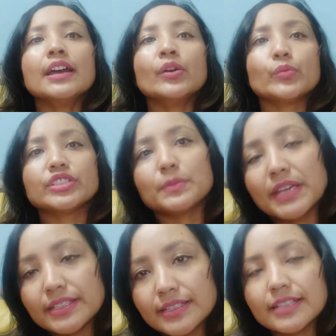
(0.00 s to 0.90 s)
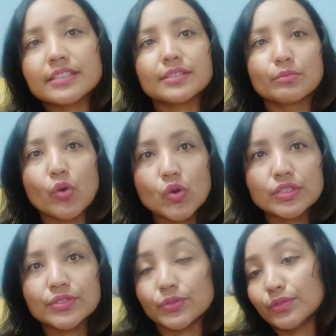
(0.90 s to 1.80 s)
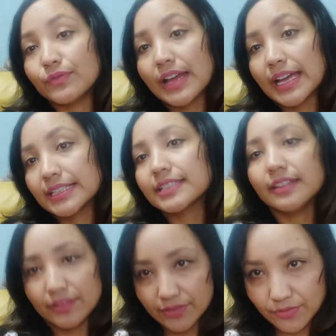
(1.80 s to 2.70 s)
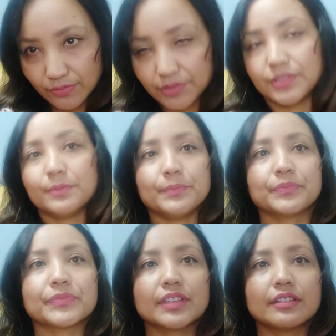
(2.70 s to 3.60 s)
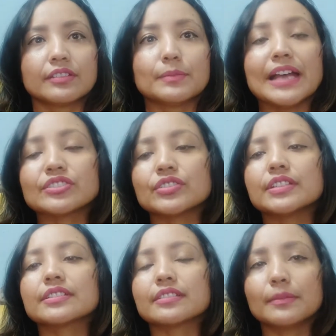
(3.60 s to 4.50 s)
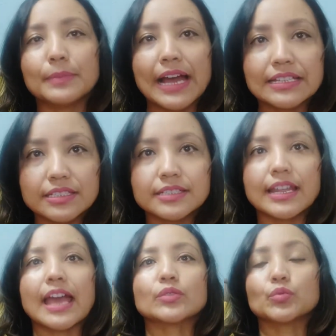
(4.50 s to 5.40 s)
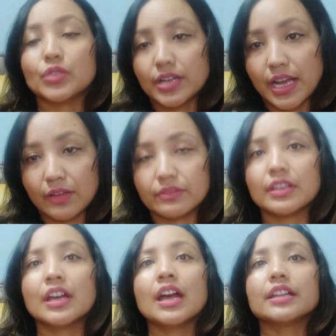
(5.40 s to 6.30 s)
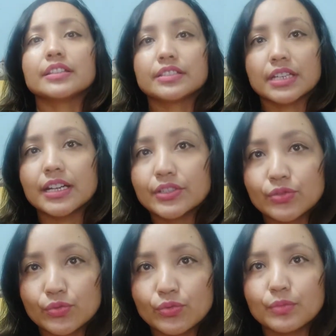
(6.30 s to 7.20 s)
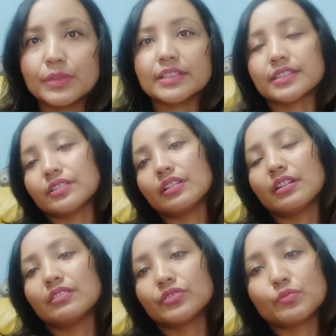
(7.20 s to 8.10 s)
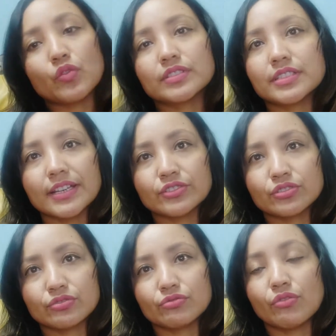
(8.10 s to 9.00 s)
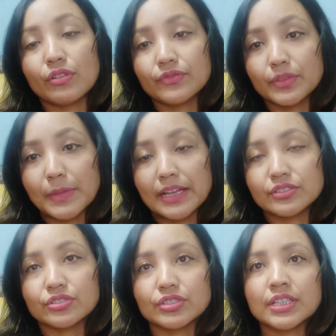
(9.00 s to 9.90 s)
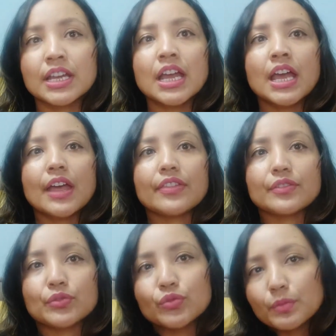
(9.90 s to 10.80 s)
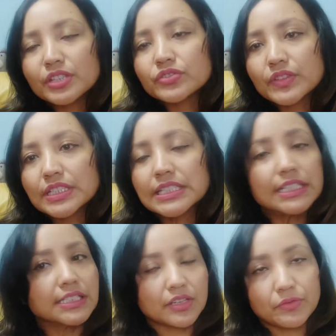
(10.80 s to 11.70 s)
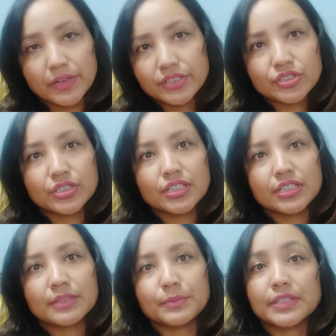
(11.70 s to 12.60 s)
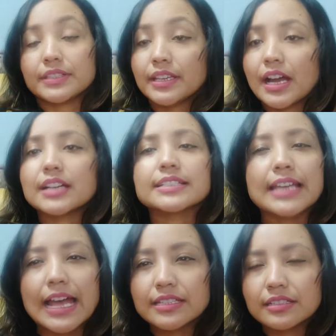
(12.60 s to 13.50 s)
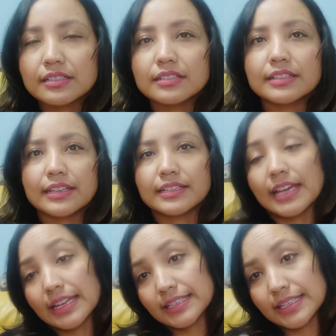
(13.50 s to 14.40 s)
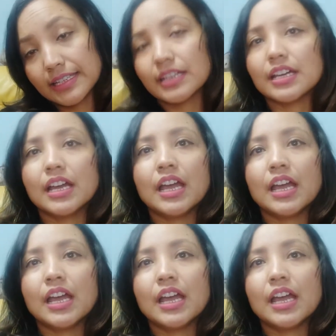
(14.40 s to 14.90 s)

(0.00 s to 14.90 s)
Which images and symbols do you find in the story? The mansion is abandoned and worn out. The turret room is in a remote section of the mansion. The room is rich in decoration, but they are tattered and antique.